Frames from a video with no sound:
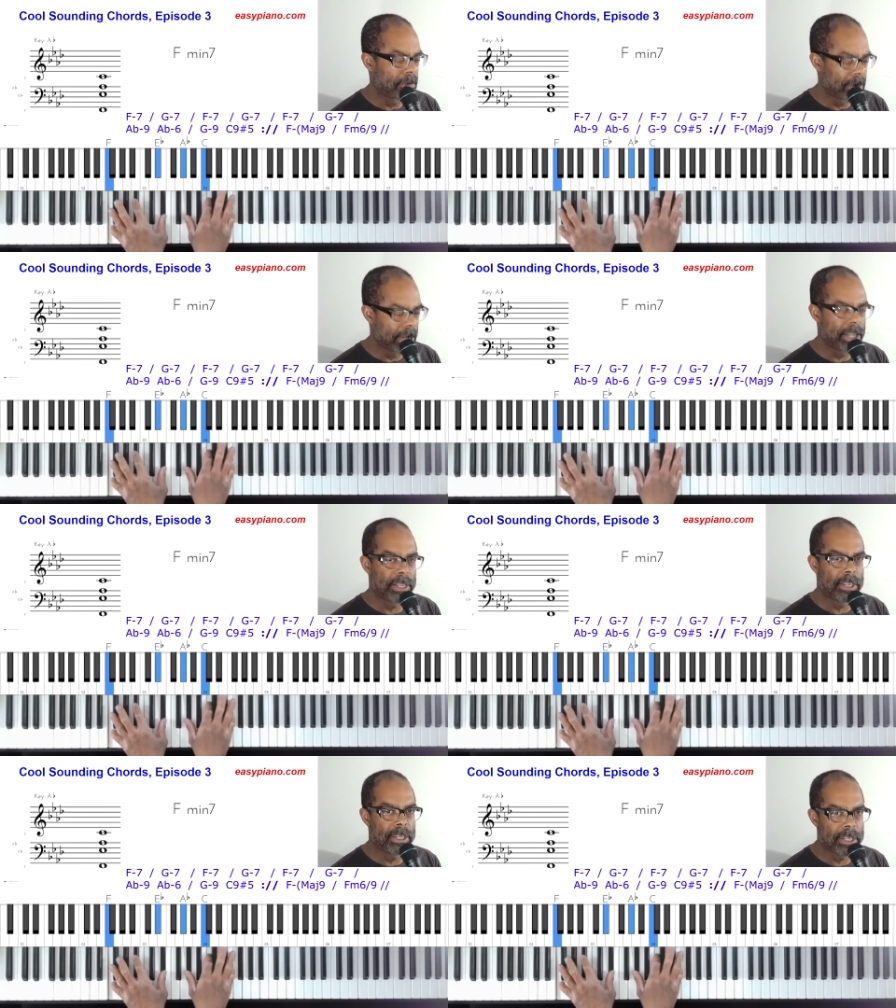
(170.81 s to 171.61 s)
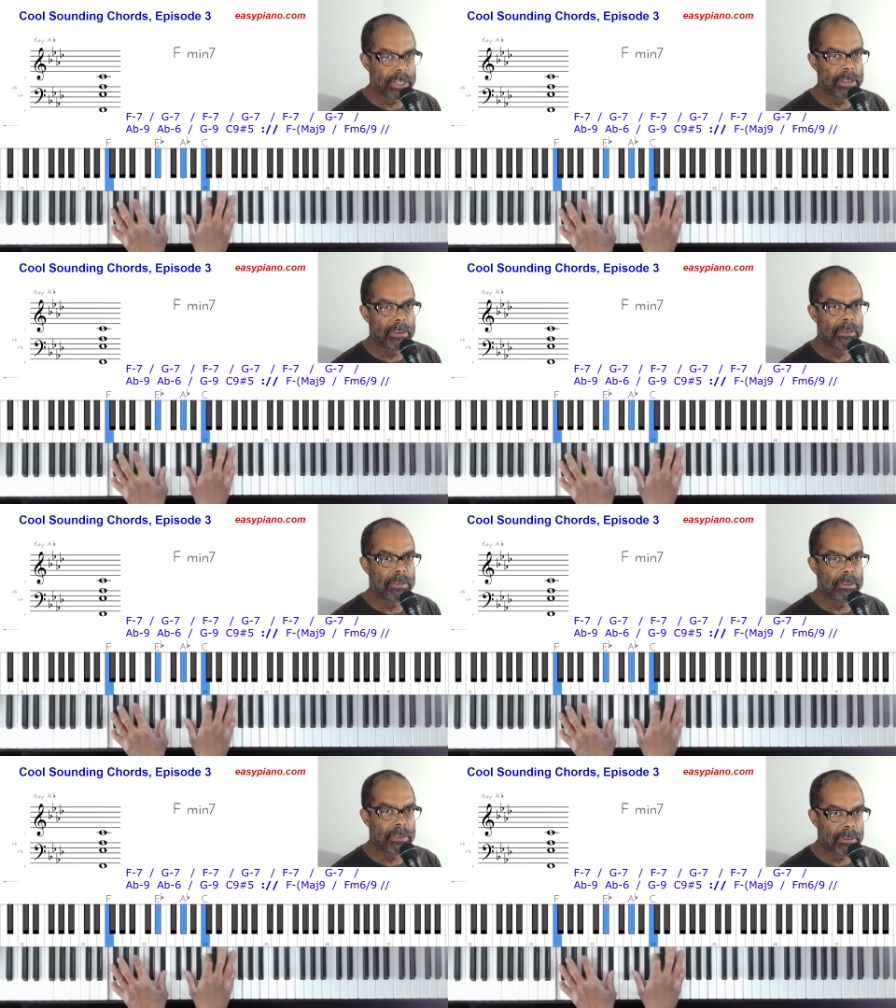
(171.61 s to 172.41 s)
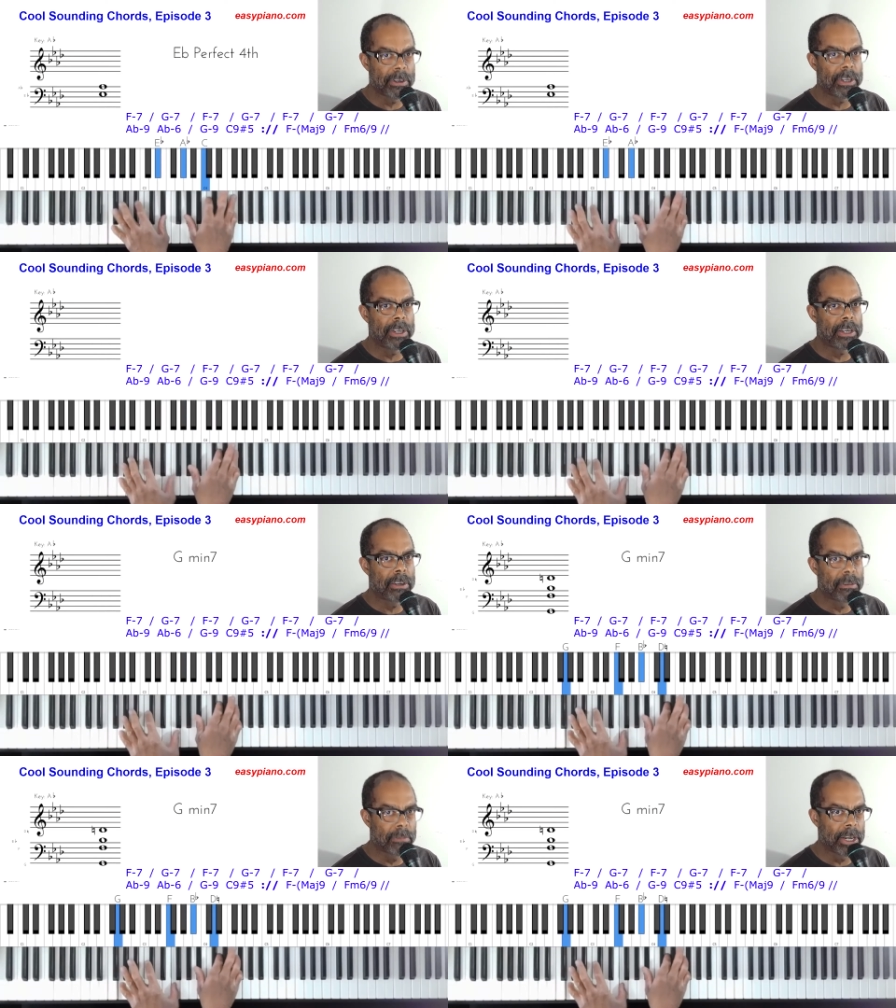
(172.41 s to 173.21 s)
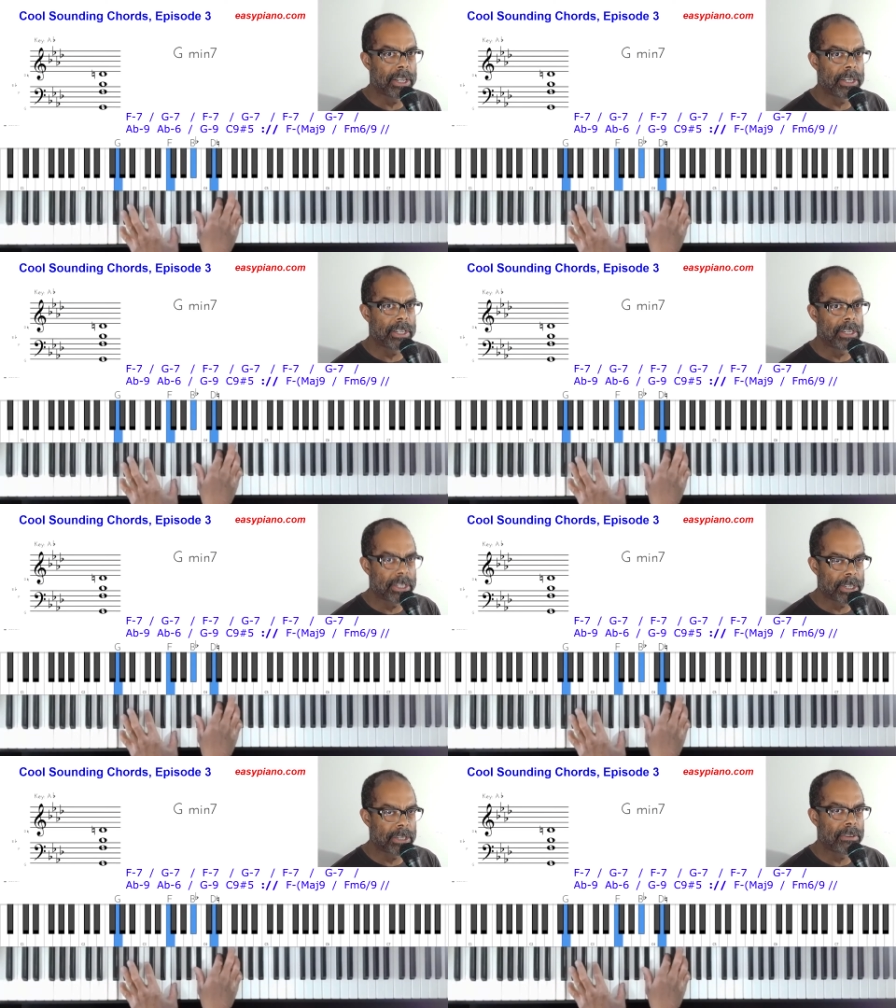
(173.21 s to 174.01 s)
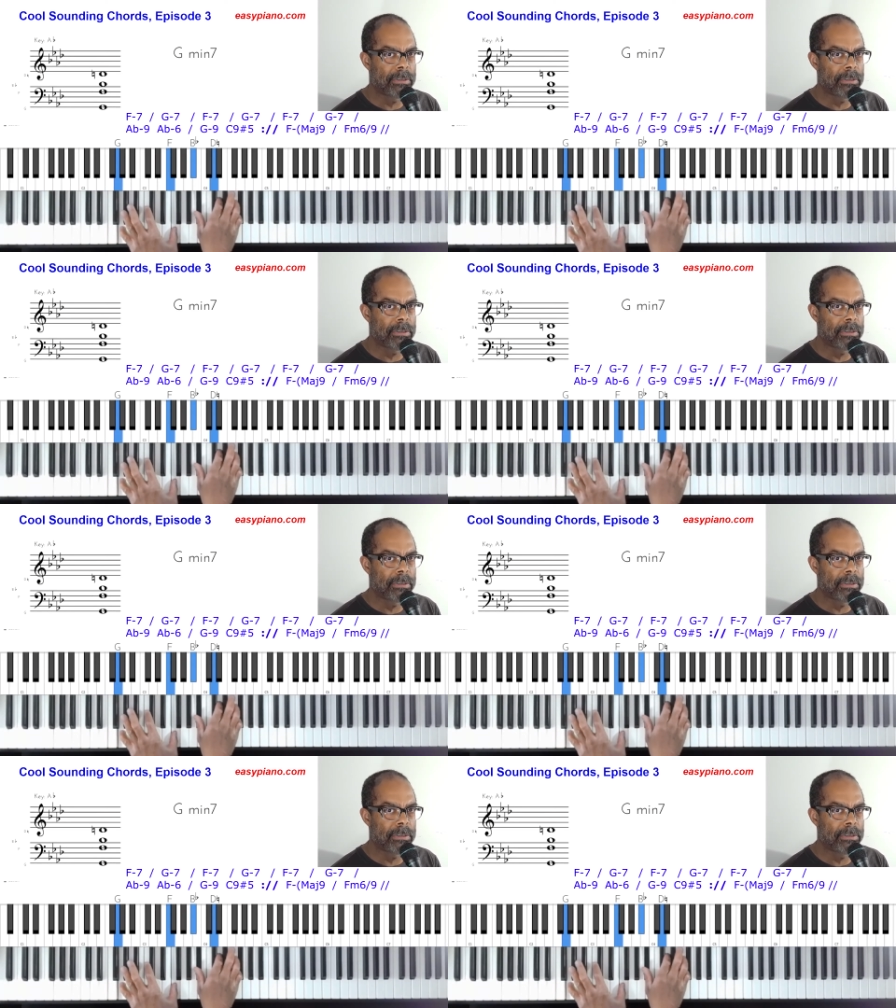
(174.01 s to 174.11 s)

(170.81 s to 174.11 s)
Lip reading: 1, 2, 3. 1, 2,